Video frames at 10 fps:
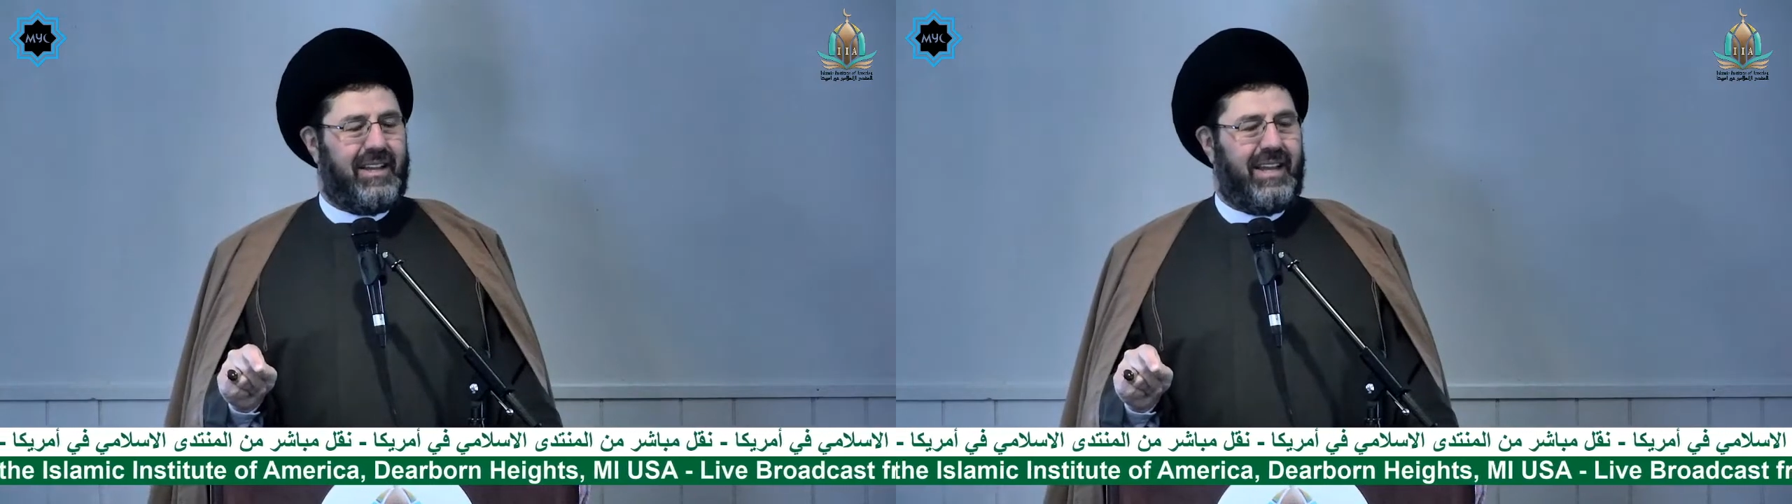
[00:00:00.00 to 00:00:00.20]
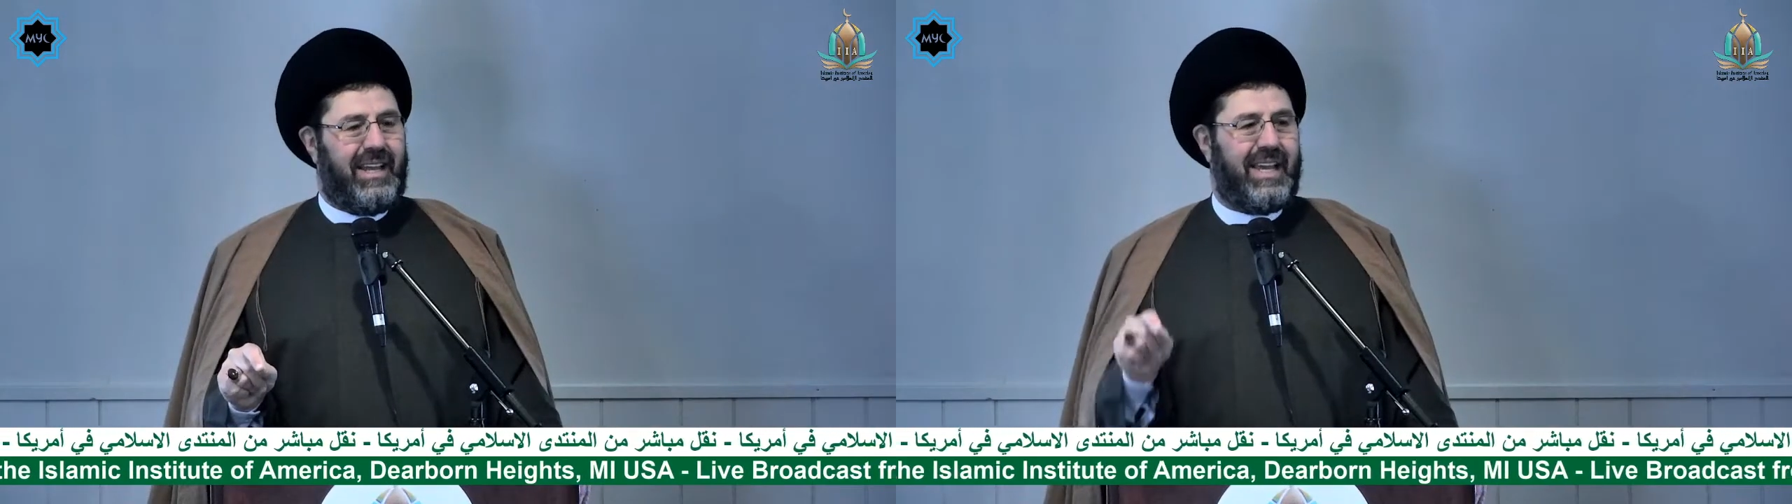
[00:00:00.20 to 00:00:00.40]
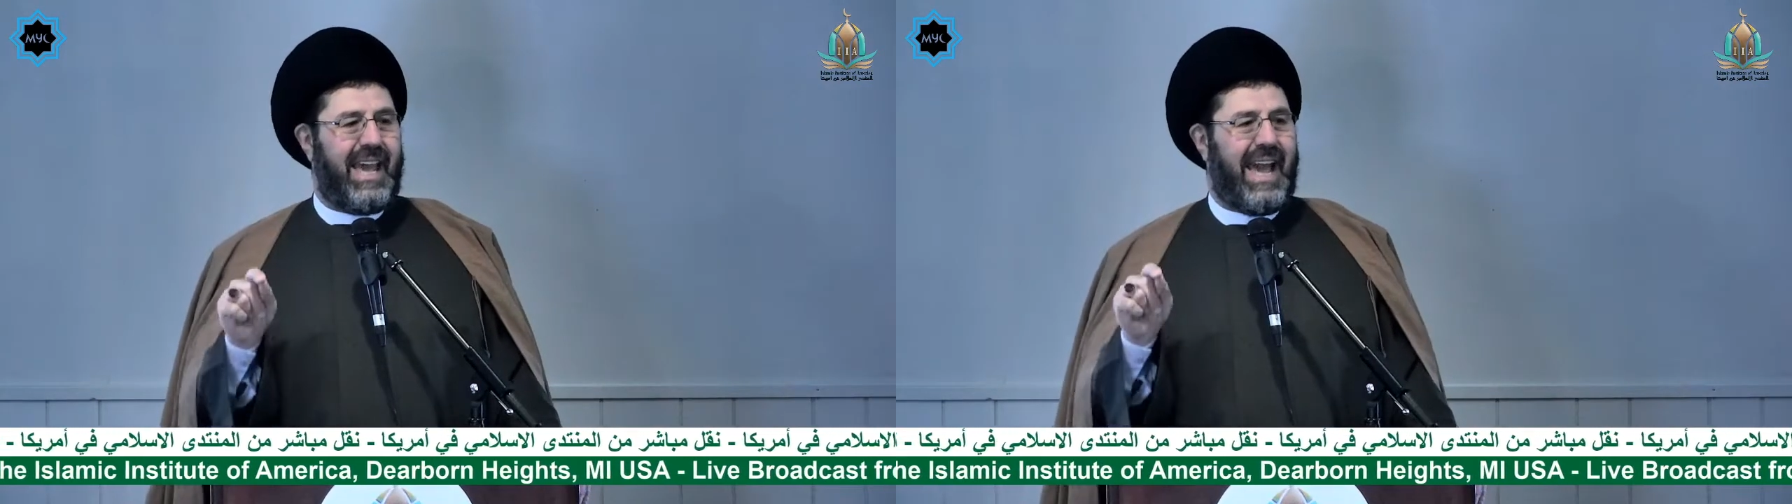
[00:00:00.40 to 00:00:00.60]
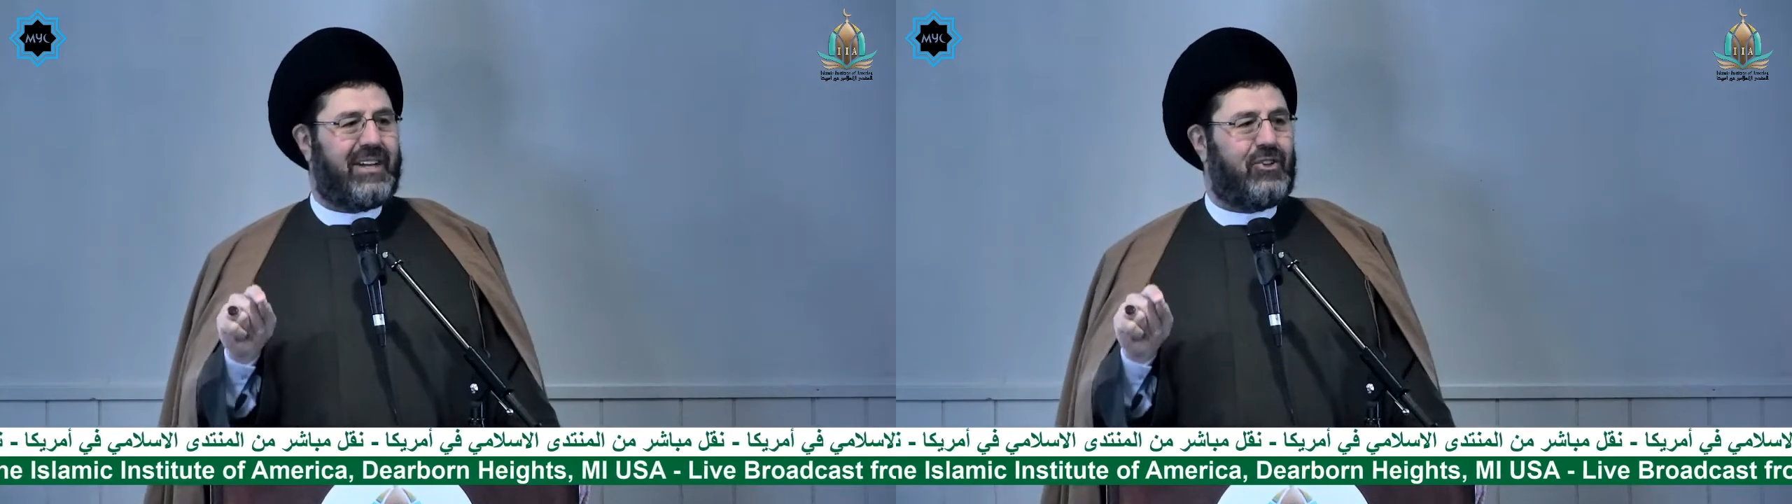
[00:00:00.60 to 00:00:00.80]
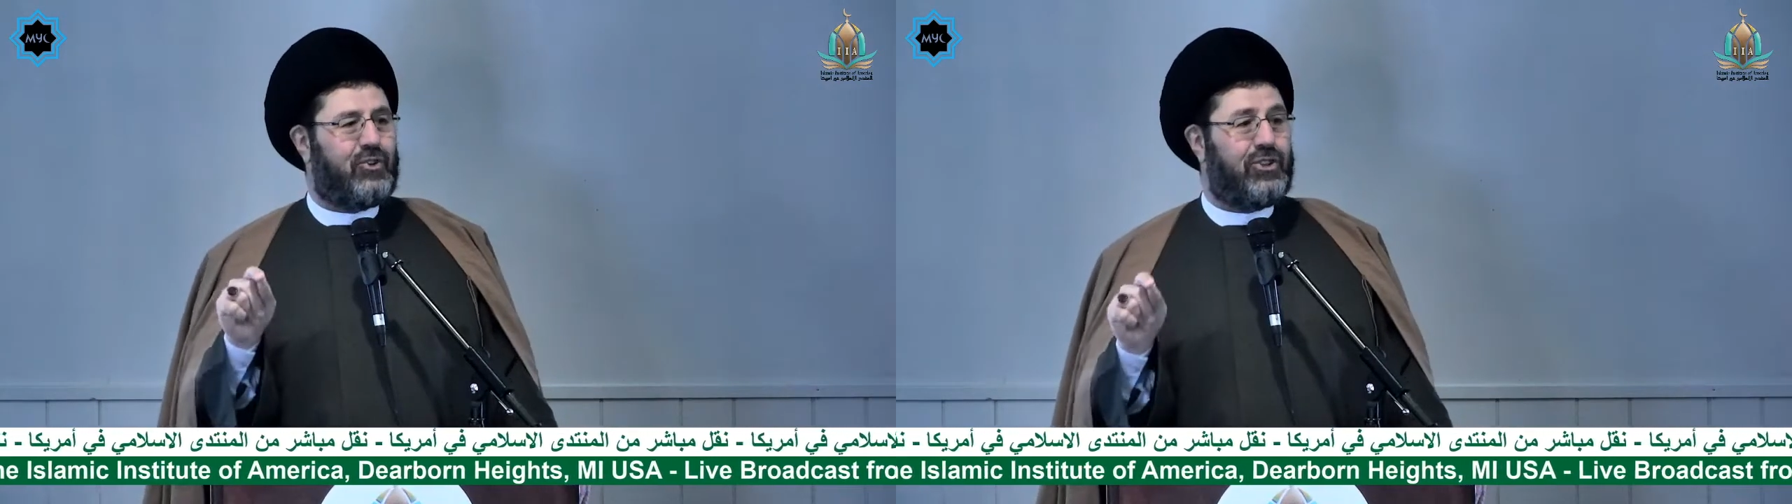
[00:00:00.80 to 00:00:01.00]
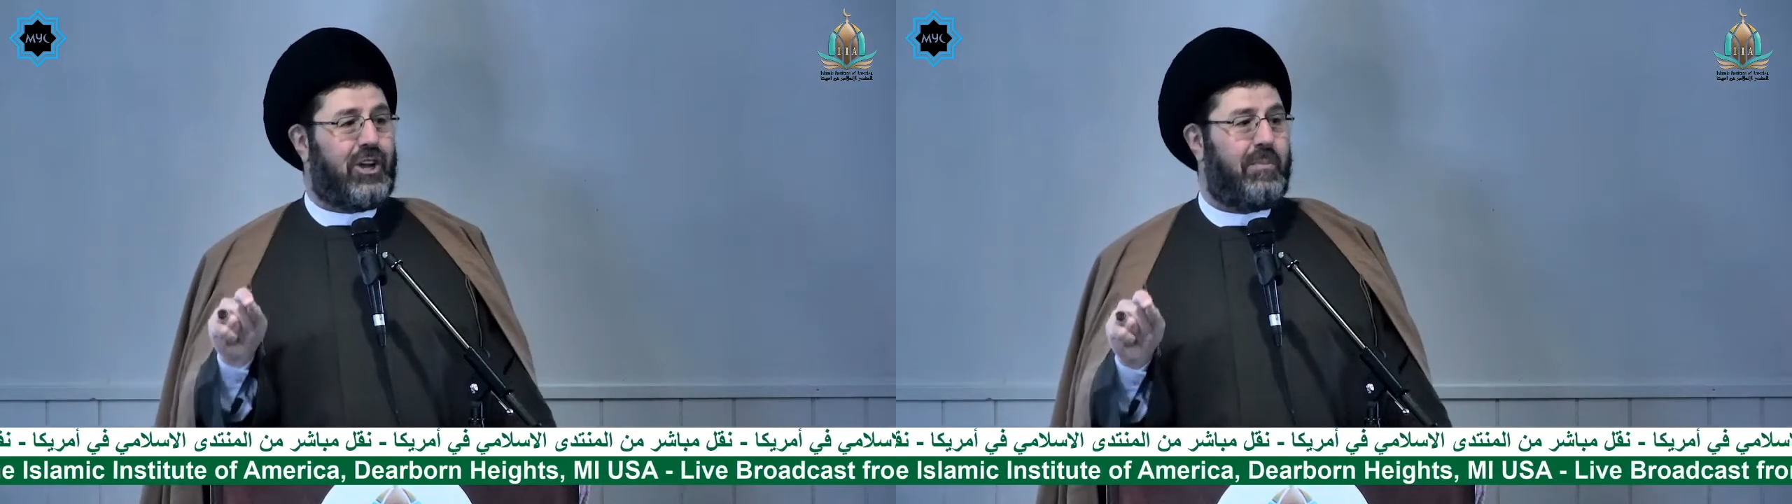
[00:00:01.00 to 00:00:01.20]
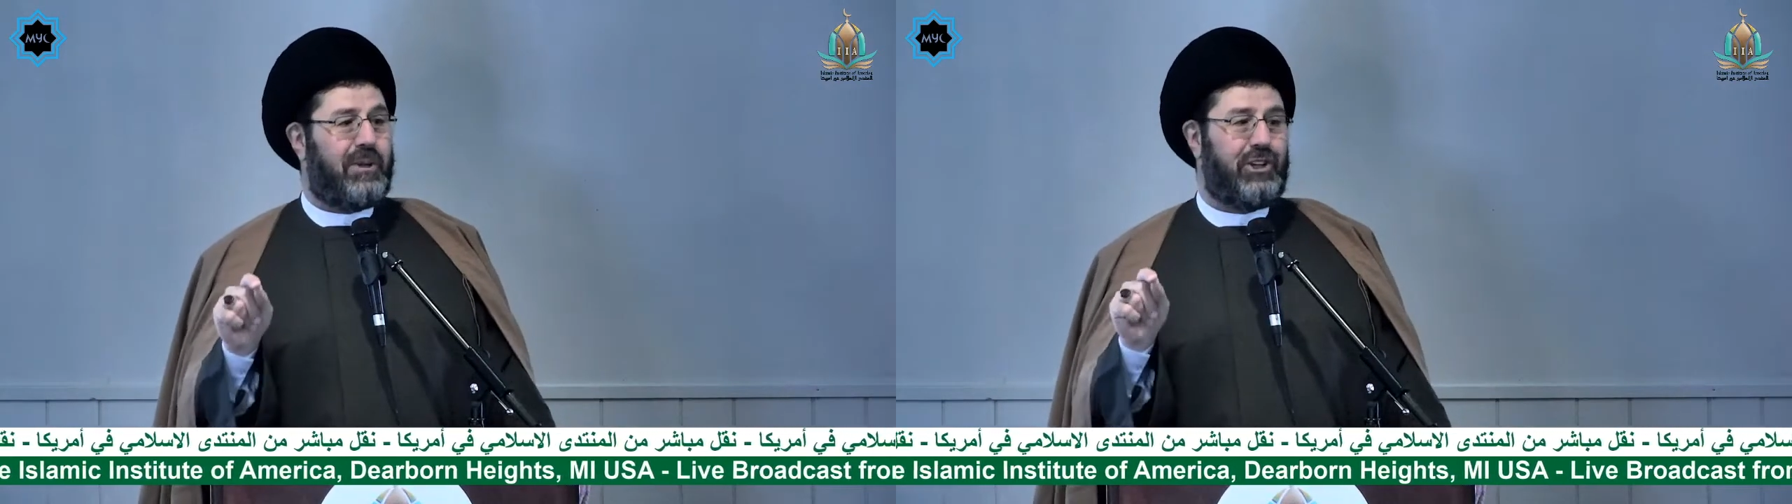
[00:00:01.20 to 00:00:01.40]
he had to stop at